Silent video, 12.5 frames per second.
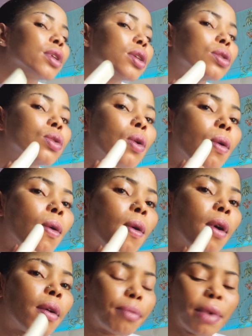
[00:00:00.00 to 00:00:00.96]
So
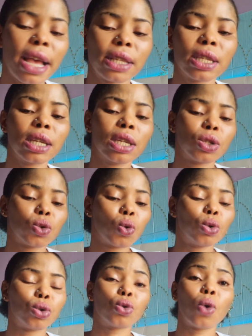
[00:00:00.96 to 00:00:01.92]
I think it's
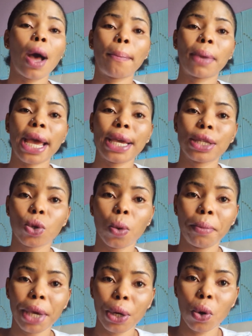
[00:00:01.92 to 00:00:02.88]
good to apply it
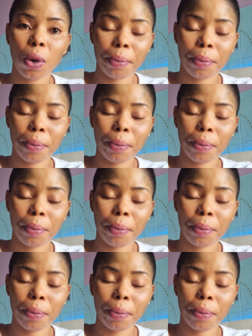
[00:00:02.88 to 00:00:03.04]
on makeup.